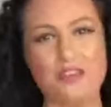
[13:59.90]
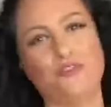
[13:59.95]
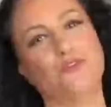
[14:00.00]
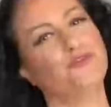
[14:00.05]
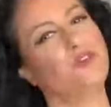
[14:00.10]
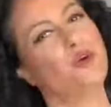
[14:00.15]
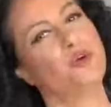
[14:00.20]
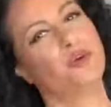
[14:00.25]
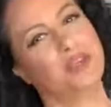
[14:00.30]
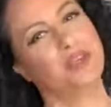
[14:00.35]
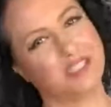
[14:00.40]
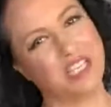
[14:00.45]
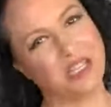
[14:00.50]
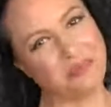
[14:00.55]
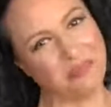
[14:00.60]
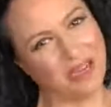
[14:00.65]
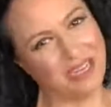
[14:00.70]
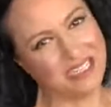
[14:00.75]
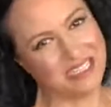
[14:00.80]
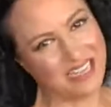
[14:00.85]
of
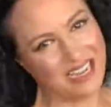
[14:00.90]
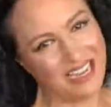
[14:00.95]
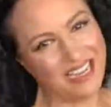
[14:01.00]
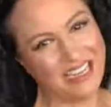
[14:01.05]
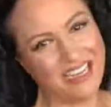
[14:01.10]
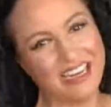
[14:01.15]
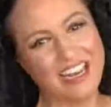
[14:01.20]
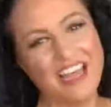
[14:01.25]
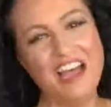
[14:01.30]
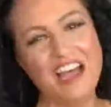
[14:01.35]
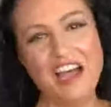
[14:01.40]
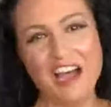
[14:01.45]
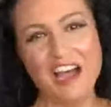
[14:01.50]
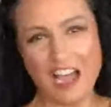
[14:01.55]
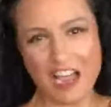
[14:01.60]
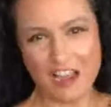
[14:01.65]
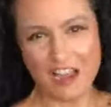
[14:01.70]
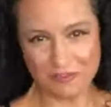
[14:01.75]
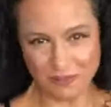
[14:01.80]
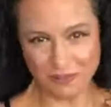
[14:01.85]
refocus it.
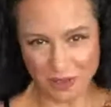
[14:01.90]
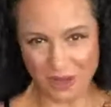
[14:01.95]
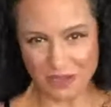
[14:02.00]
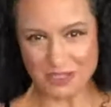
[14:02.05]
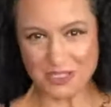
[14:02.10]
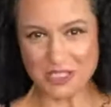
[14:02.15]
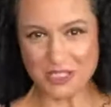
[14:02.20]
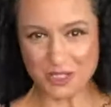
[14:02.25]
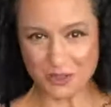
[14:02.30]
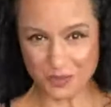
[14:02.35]
I've lost